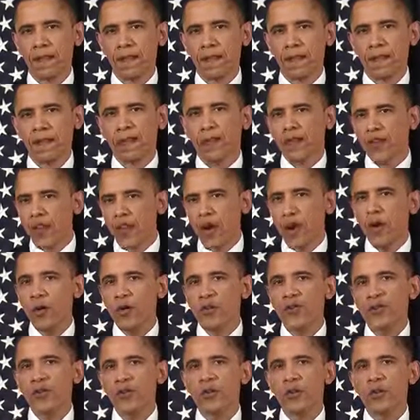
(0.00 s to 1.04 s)
So for
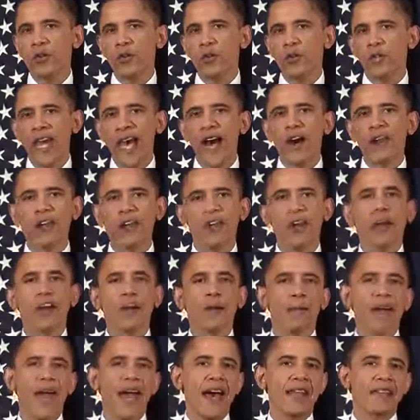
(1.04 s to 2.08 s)
those who doubted our
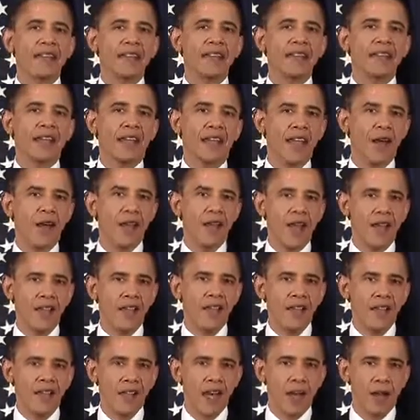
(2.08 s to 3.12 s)
capacity to carry out
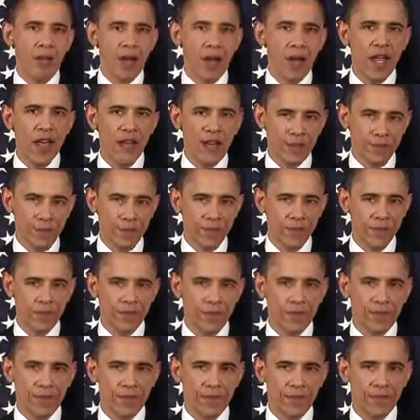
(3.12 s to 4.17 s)
this operation,
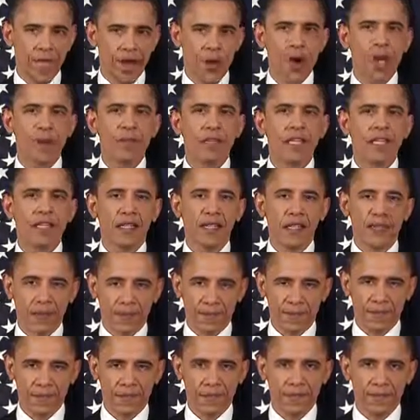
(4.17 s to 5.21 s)
I want to be clear.
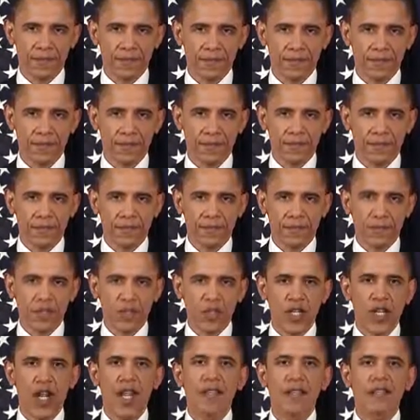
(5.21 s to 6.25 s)

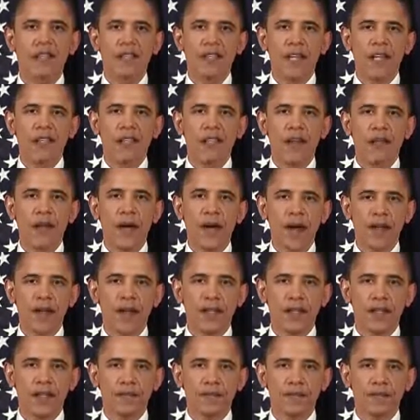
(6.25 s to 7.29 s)
The United States of
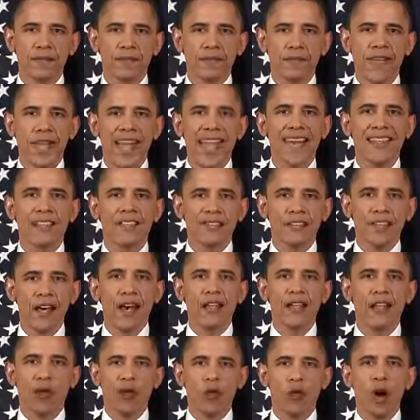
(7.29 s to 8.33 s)
America has
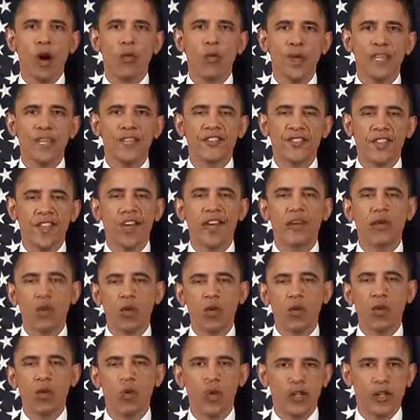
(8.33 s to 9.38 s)
done what we said
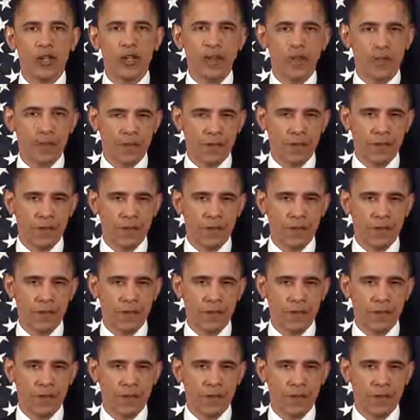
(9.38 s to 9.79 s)
we would do.